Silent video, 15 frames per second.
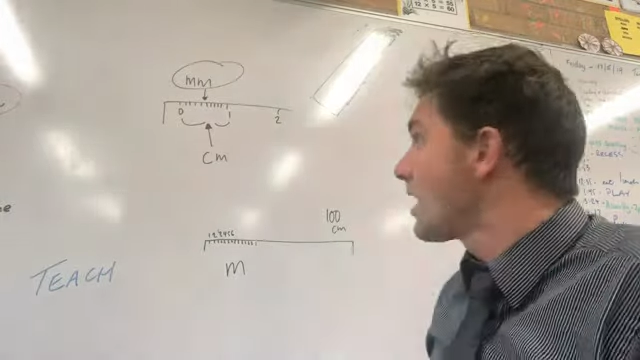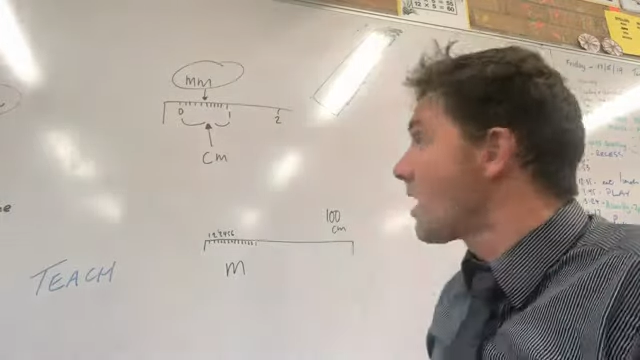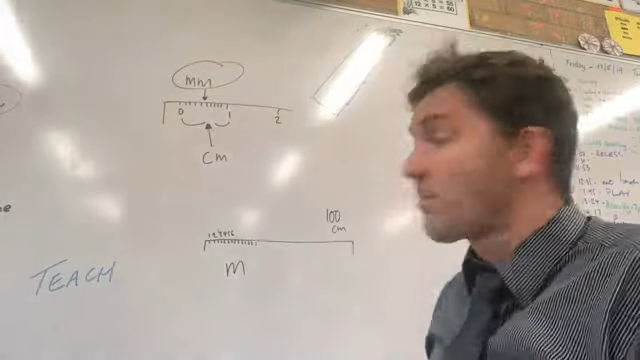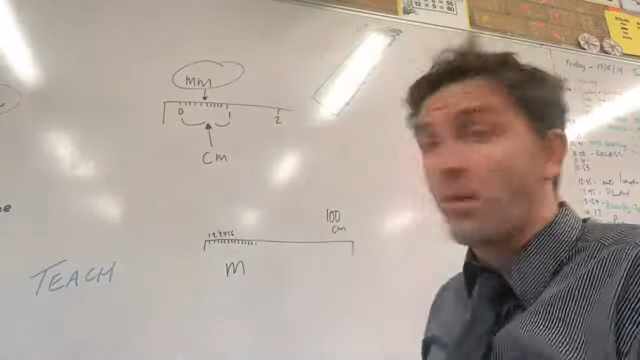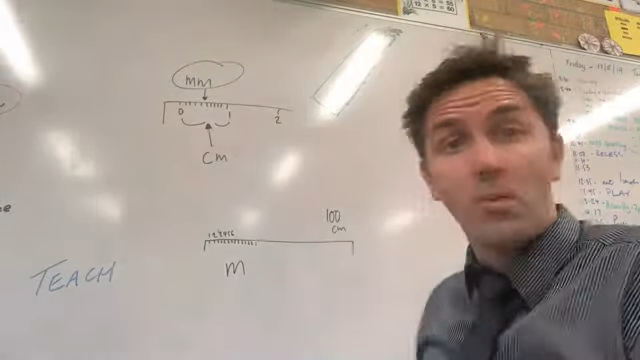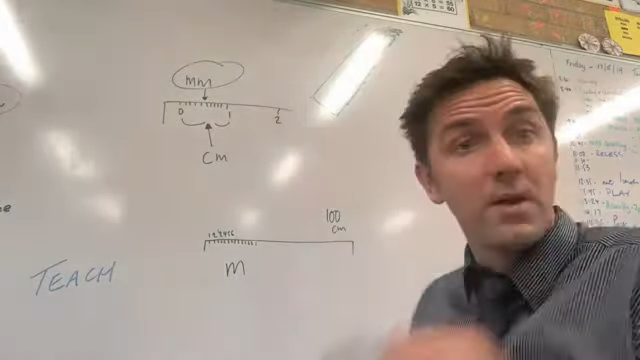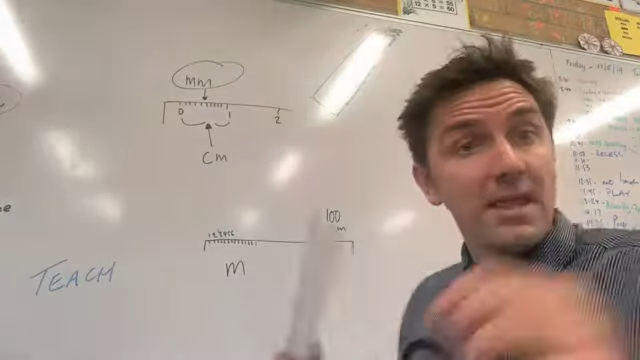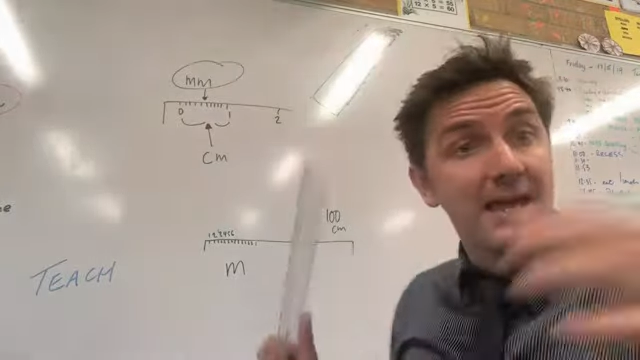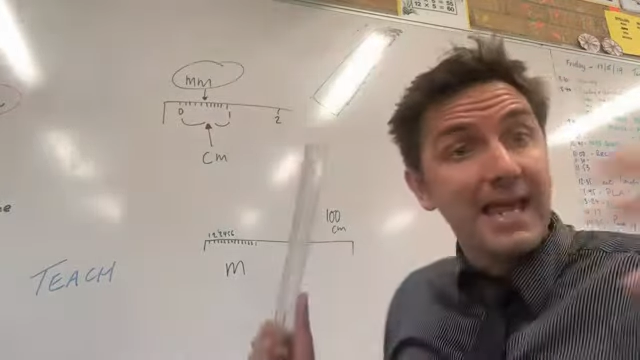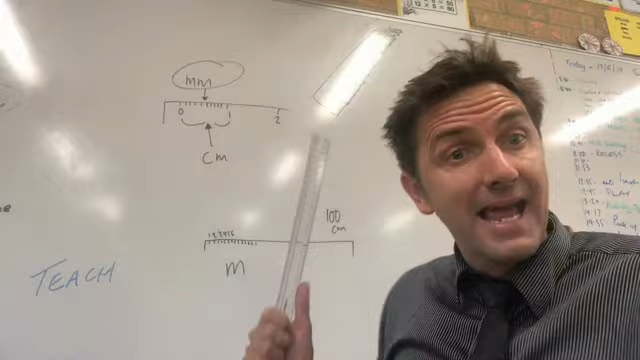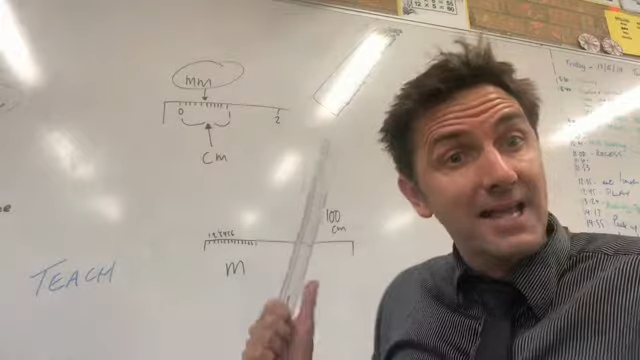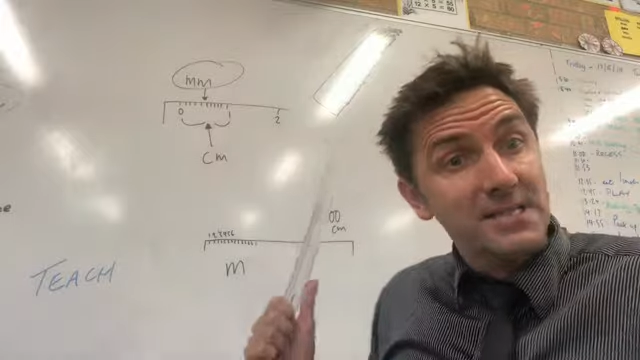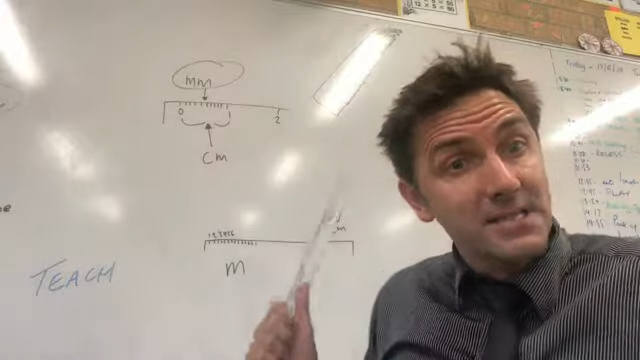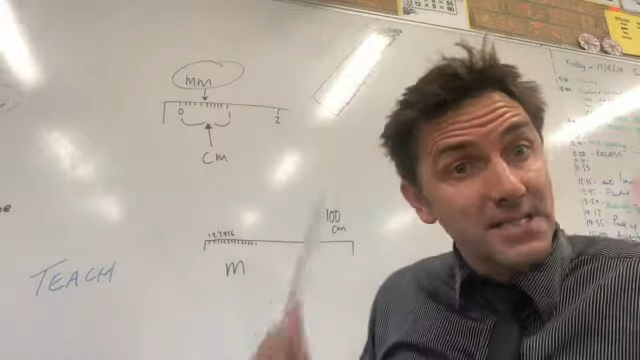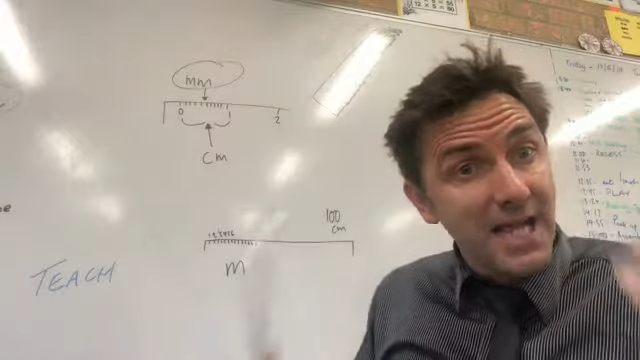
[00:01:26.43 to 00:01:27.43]
But when you
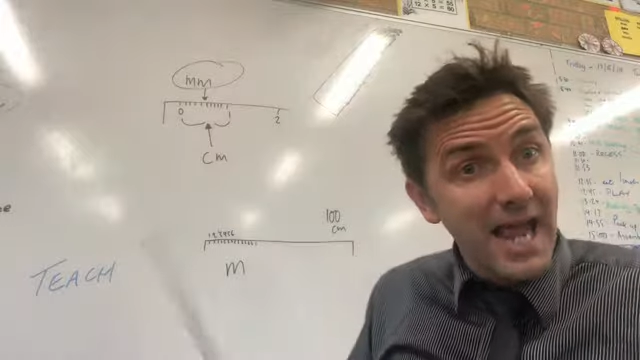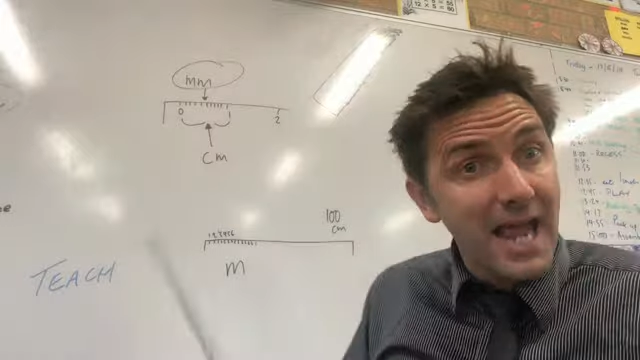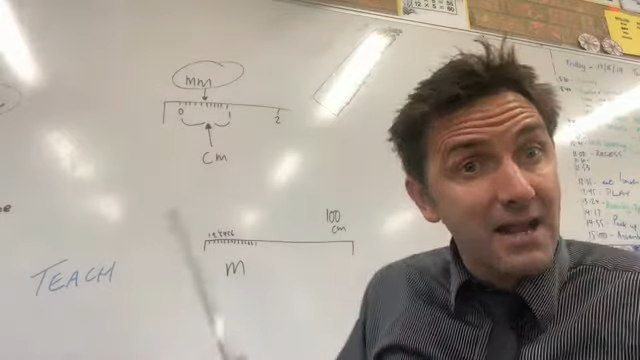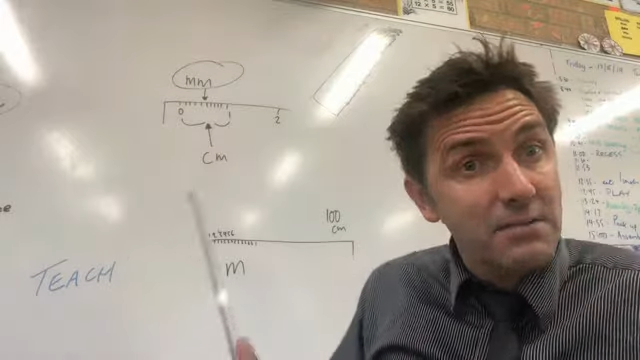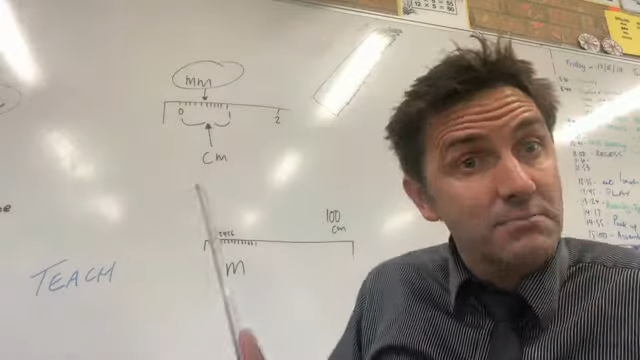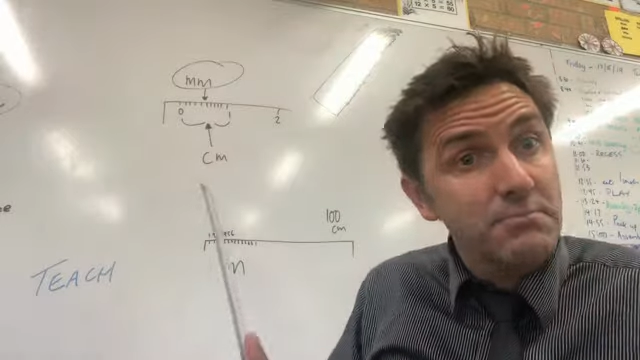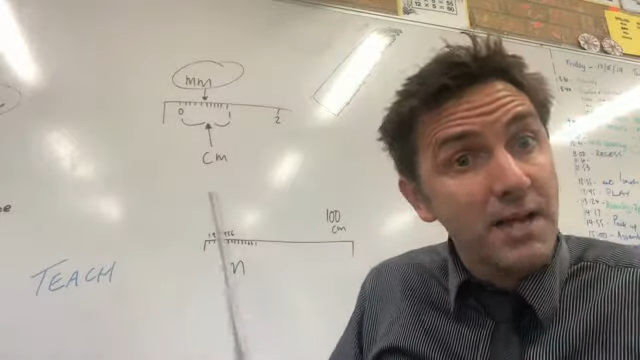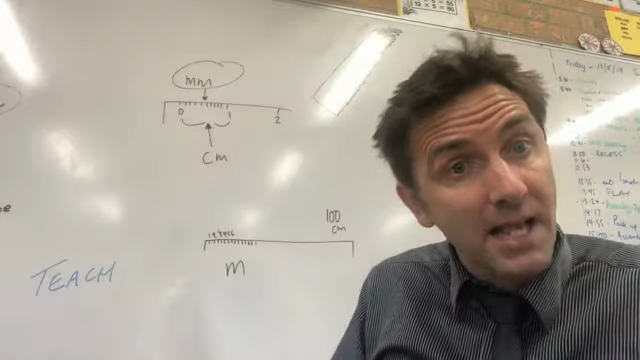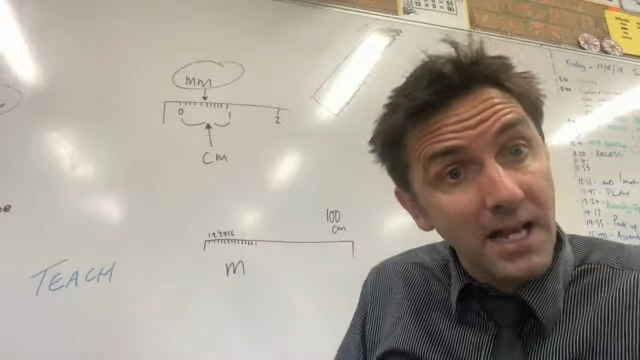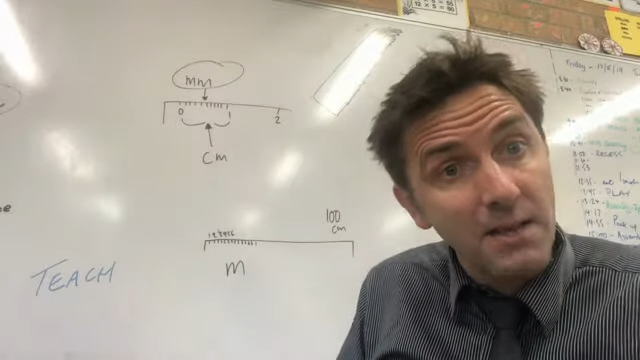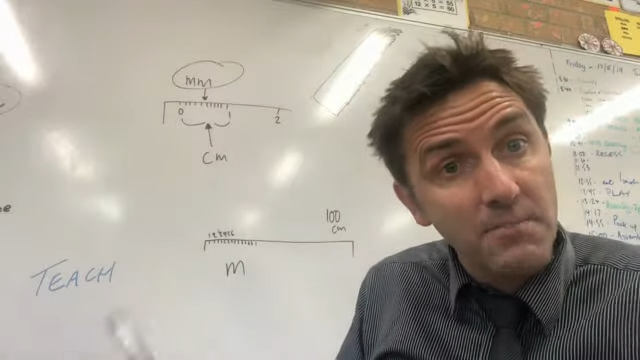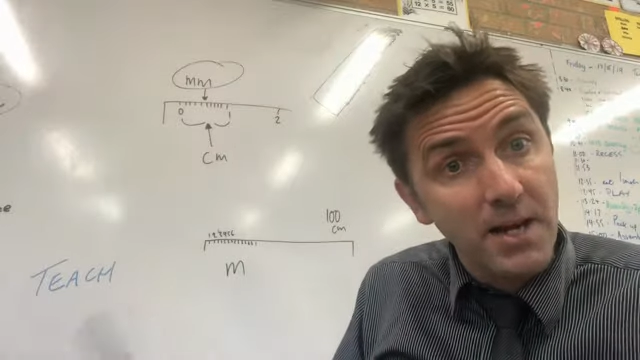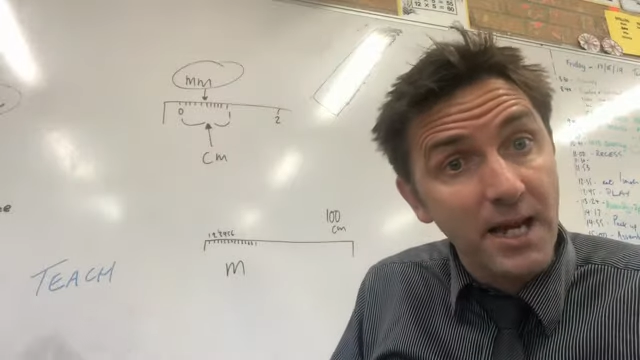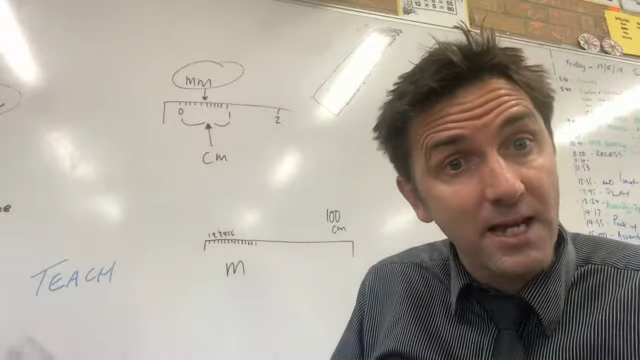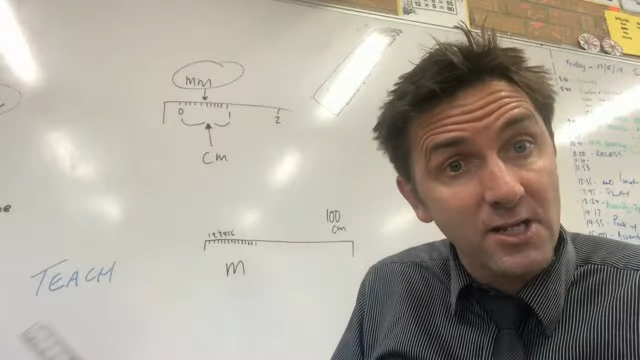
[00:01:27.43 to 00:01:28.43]
get 10
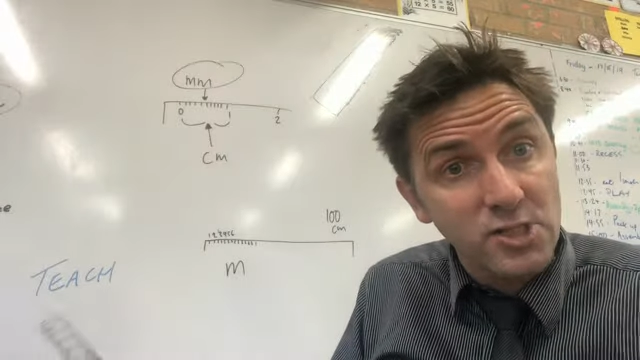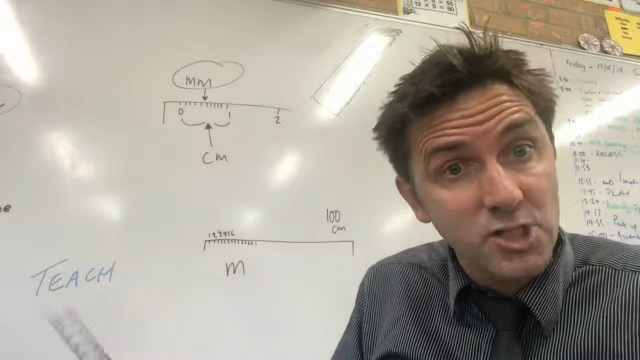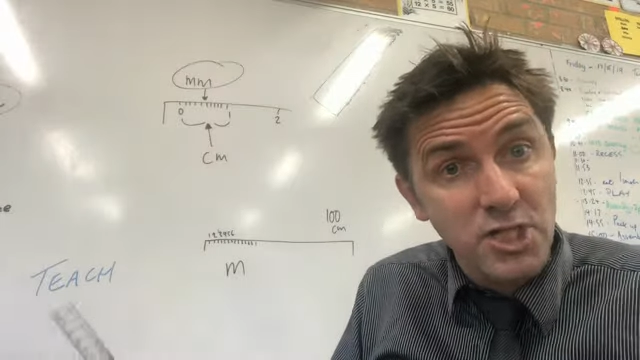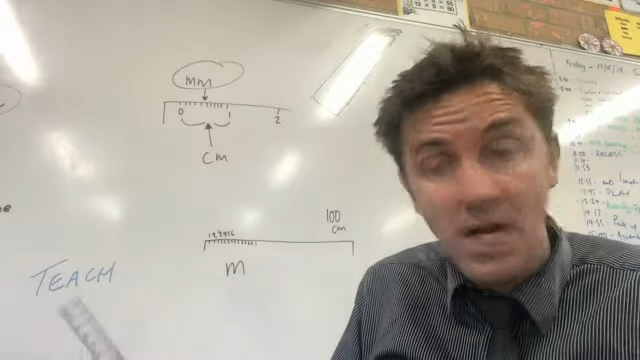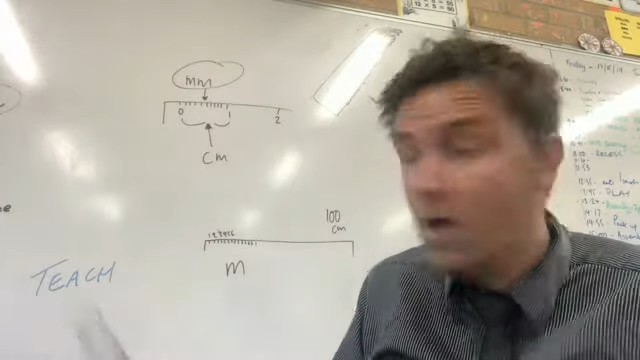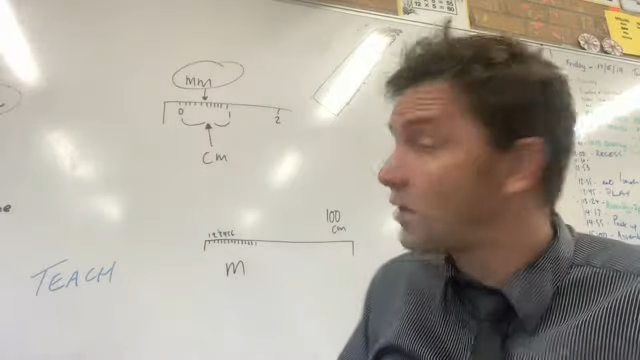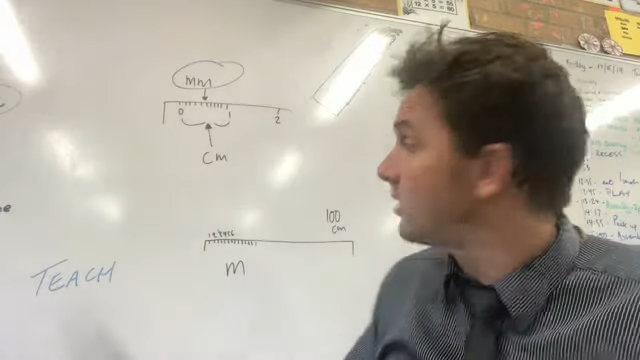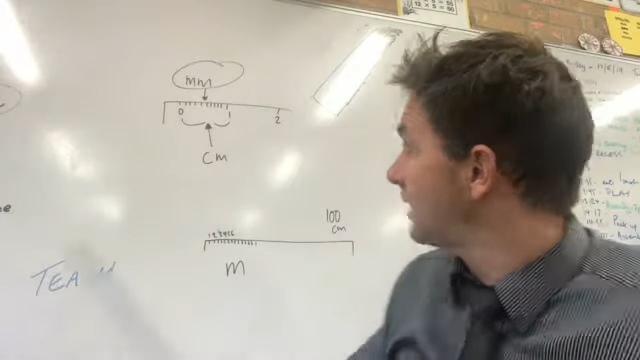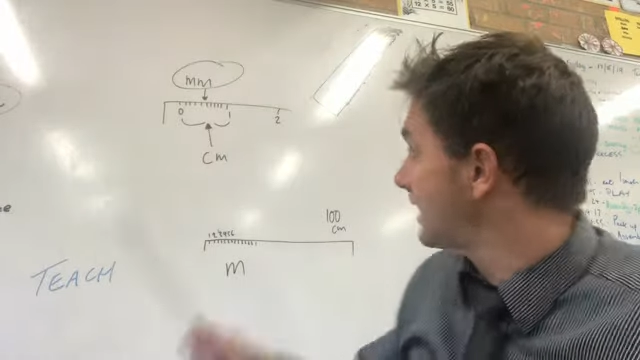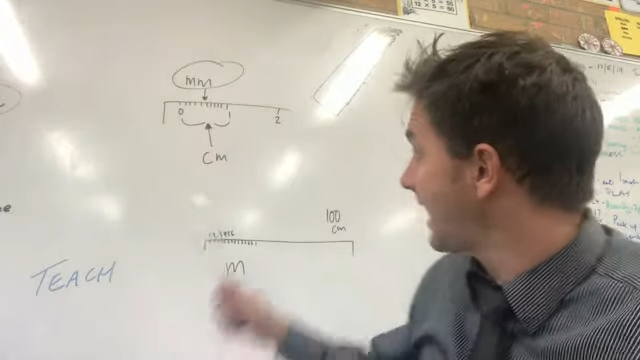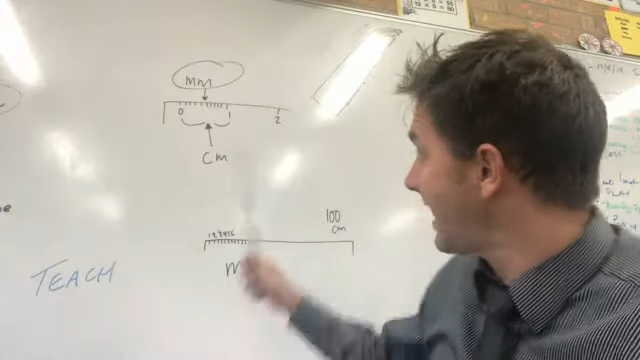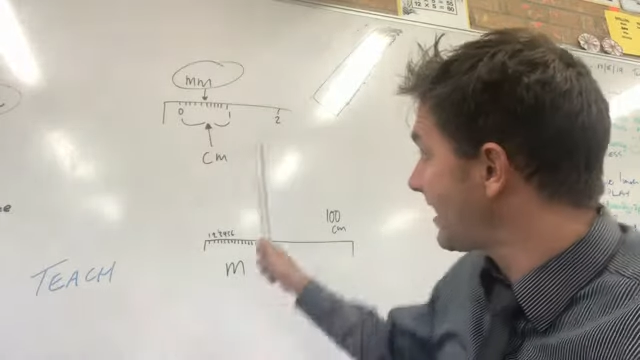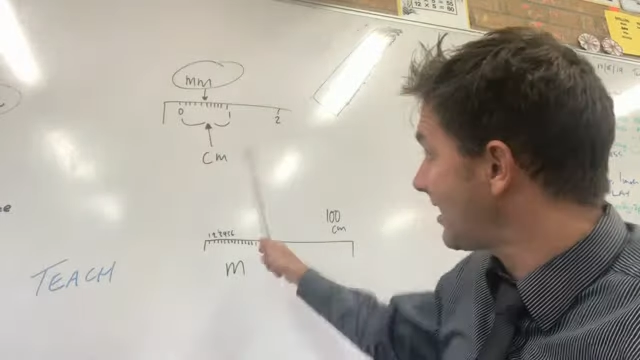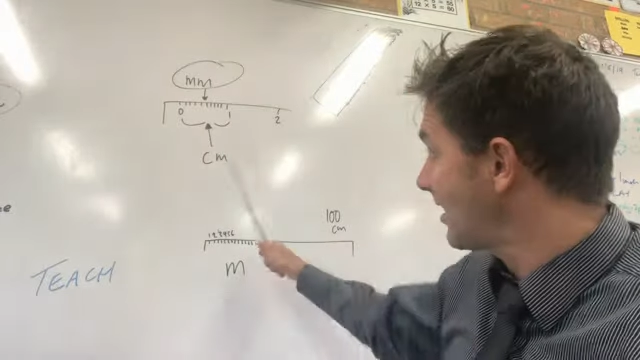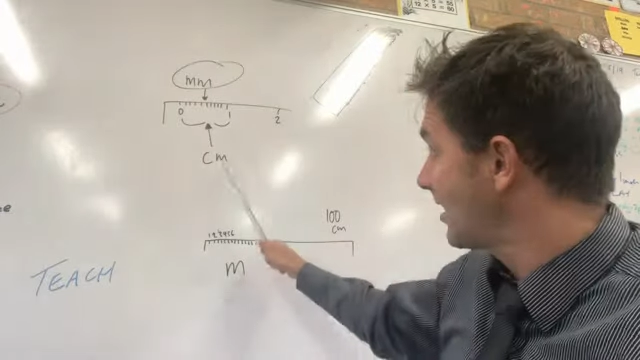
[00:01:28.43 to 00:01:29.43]
millimetres, you know what you
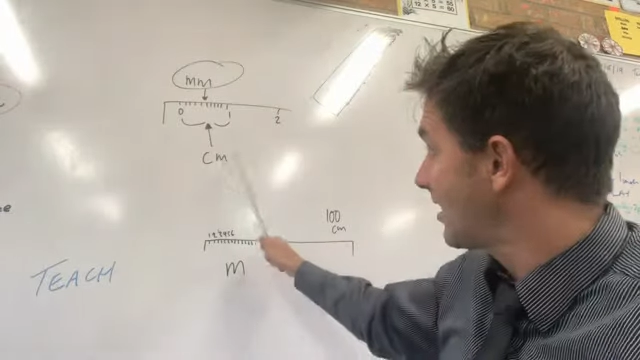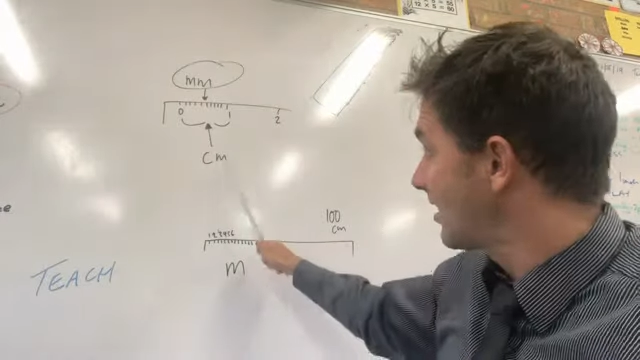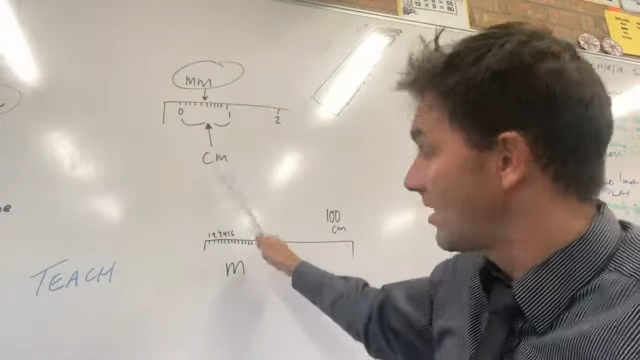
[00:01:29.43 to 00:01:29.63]
get?